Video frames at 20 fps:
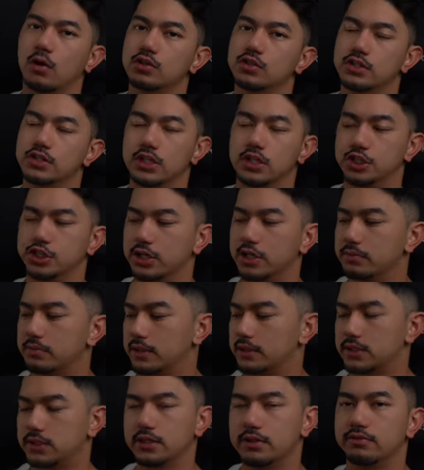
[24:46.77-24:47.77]
hours in a gym
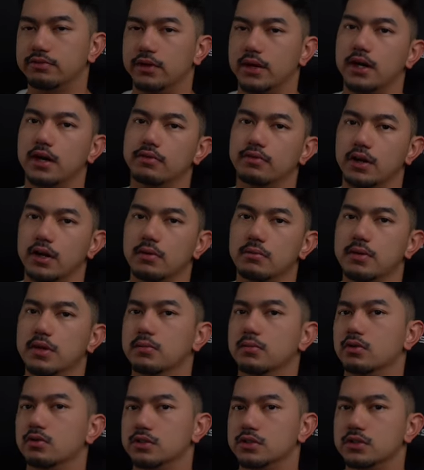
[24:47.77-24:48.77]
and see very, very
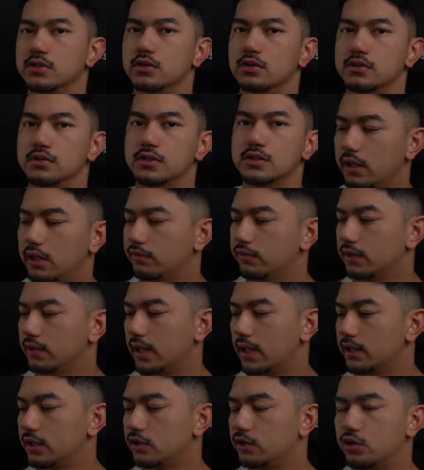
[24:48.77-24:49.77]
minimal results. Even
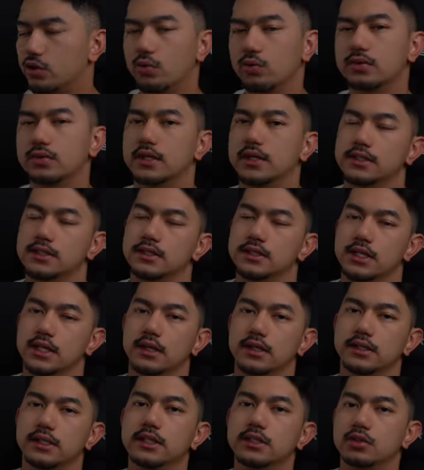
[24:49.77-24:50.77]
then, you don't
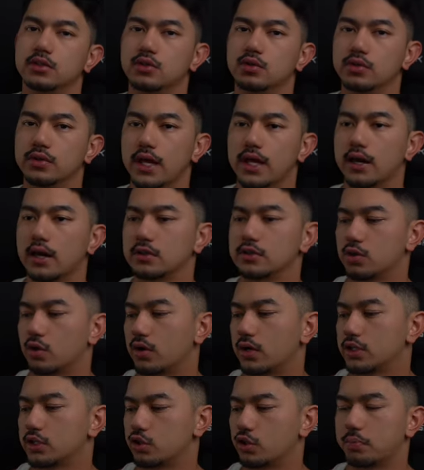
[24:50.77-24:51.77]
necessarily need to do that as
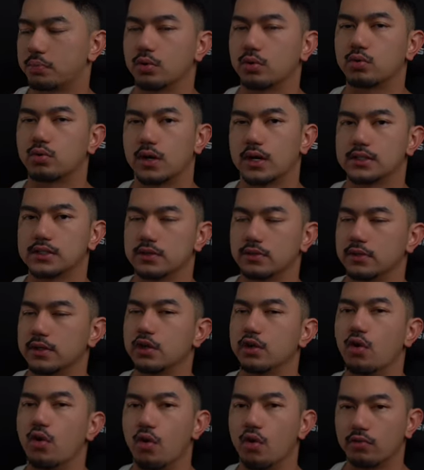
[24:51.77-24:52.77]
long as you're
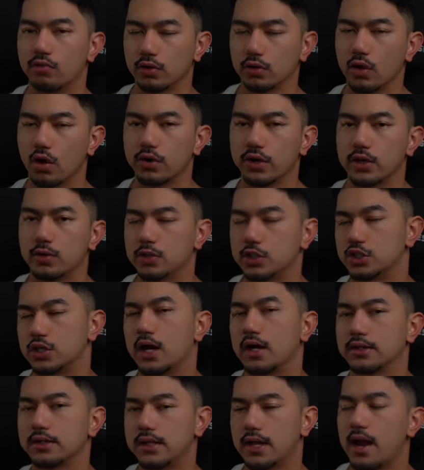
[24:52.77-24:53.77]
progressively overloading, which
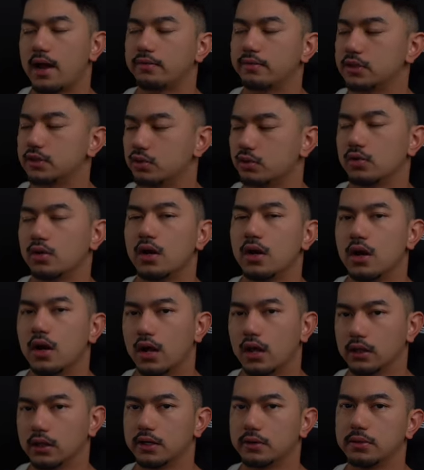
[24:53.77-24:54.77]
I'll dive into
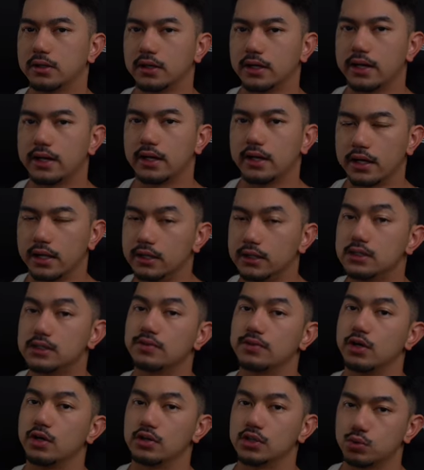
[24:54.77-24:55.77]
a little bit later in
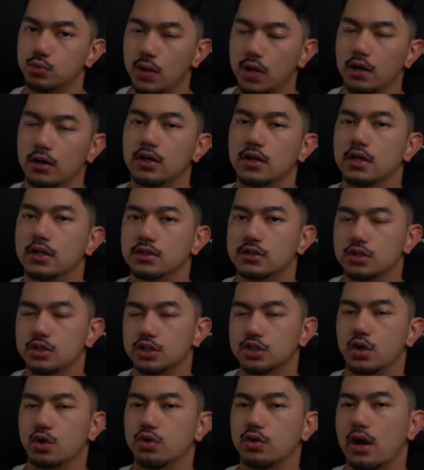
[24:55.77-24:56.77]
this video as well to
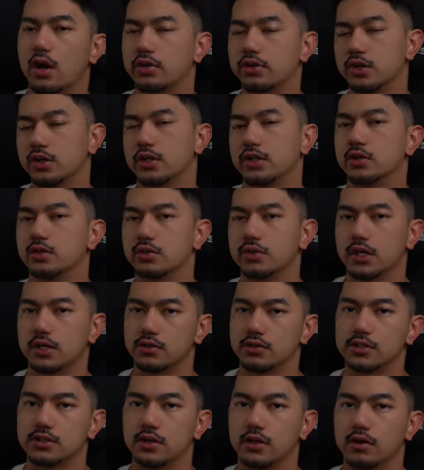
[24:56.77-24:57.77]
show you how you can do that
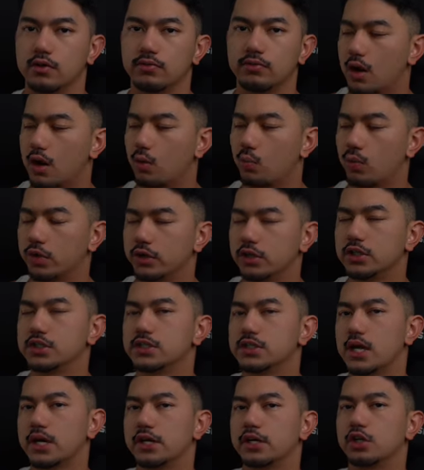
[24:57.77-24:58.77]
yourself. Now, when you're
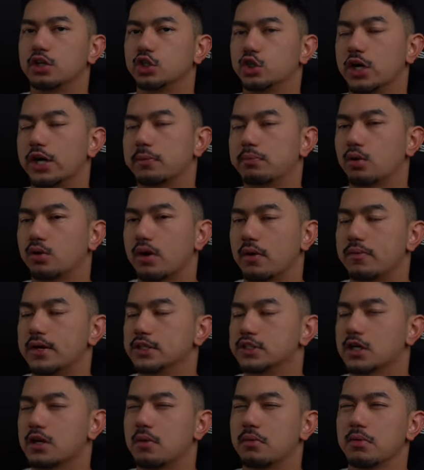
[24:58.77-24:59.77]
designing your training program,
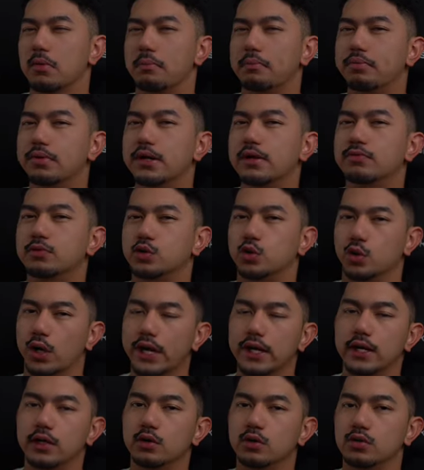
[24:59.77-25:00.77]
here's a couple of brief
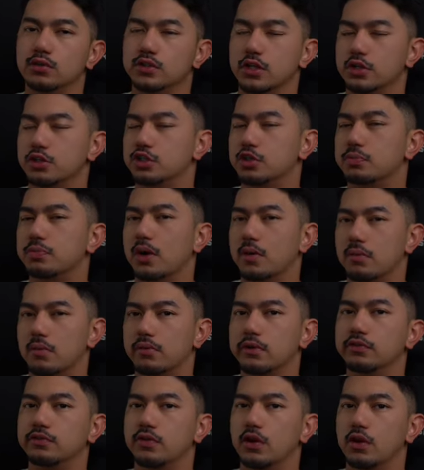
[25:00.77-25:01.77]
training rules that you should
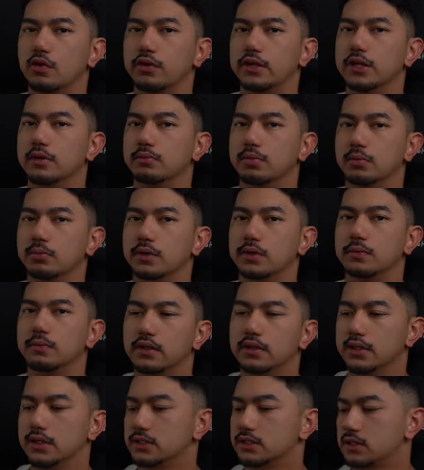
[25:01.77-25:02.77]
probably follow and implement.
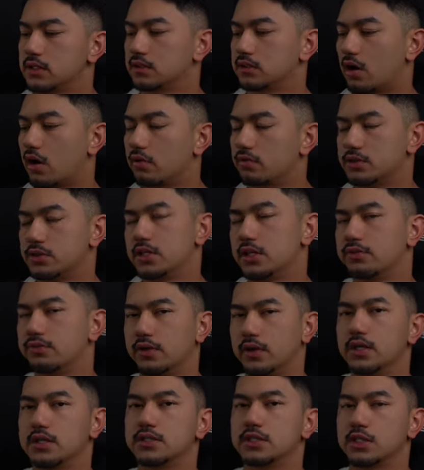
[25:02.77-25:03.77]
This is obviously
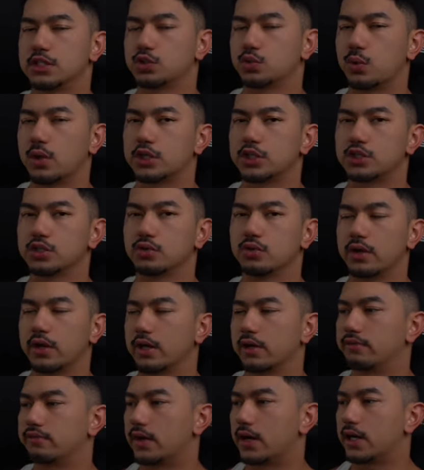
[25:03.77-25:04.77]
very situational and